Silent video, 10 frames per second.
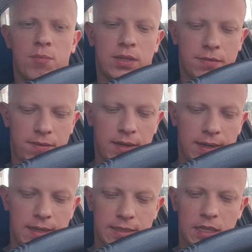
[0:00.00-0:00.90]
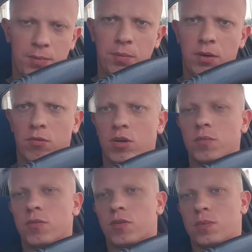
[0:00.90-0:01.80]
But the thing is that the people who
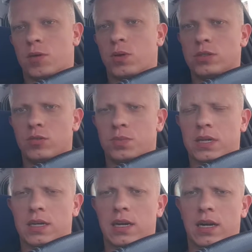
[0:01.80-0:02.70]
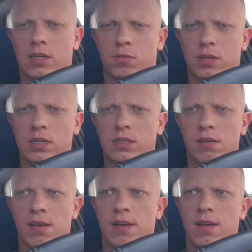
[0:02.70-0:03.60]
come from West European countries,
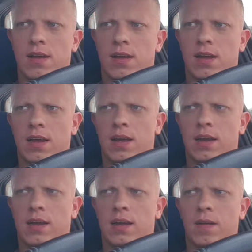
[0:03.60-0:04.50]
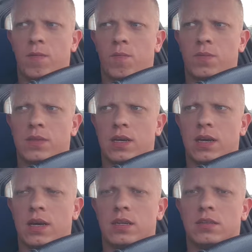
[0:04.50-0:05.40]
they
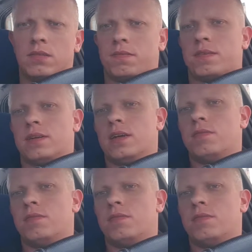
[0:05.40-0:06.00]
are different.